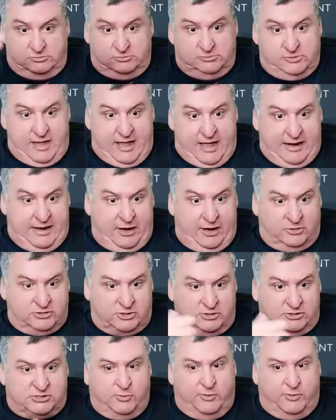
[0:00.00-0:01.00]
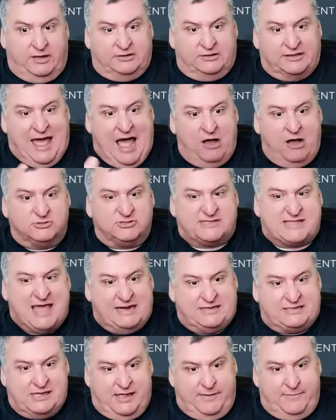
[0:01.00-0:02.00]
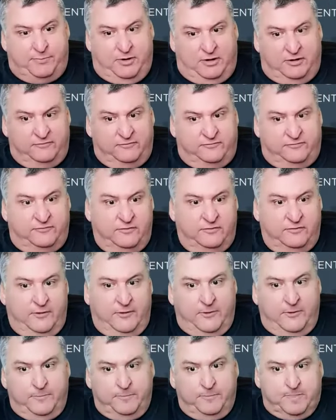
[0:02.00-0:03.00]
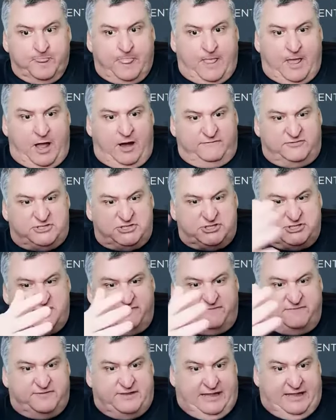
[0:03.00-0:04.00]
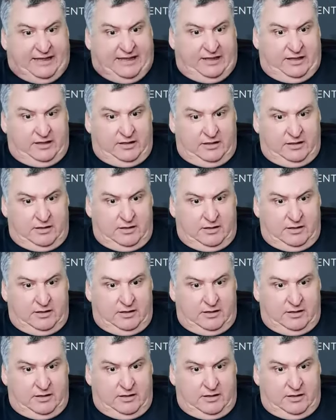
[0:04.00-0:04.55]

it allows that type of shifting